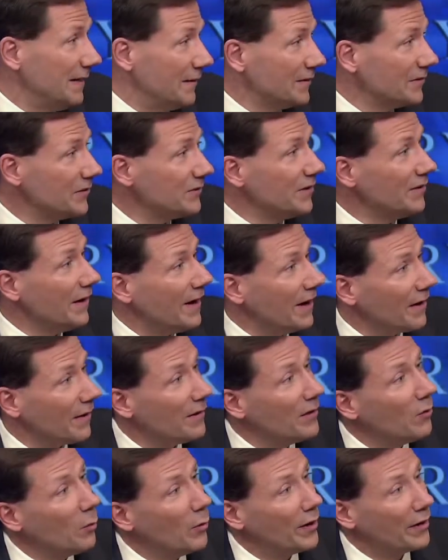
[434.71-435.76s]
This is an
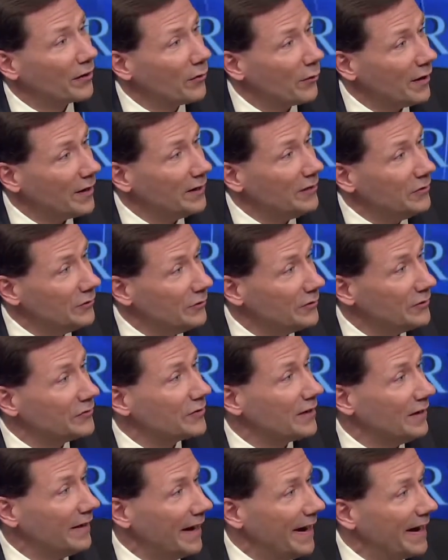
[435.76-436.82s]
area where credit unions
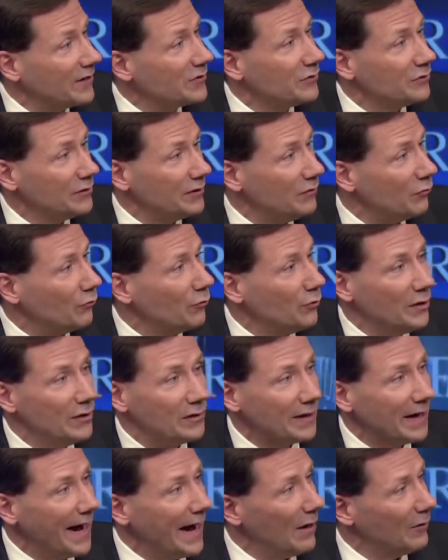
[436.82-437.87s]
can actually
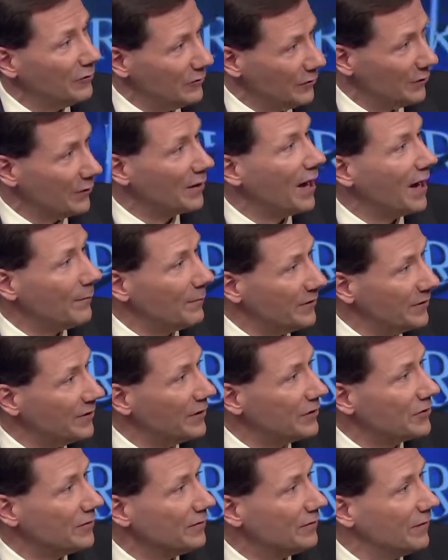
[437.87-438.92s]
really outdo the
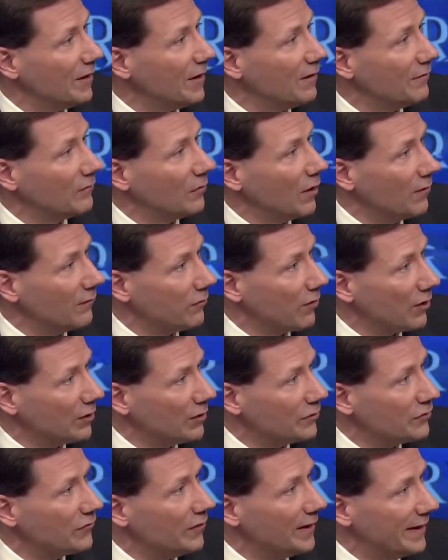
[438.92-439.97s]
competition of
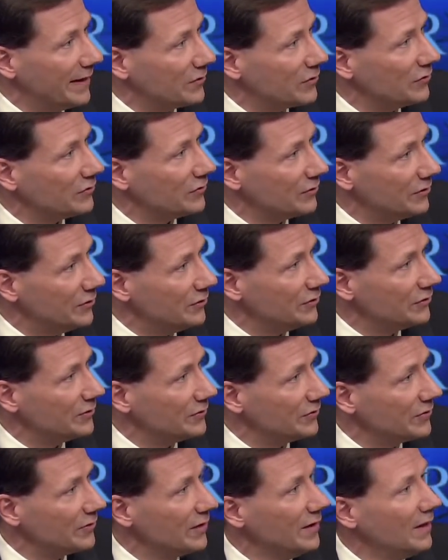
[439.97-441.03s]
large financial
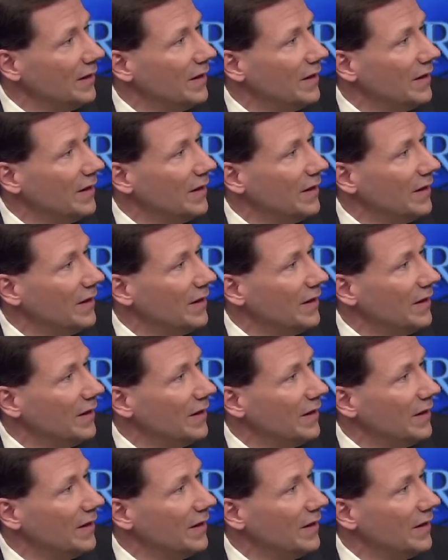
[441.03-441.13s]
institutions.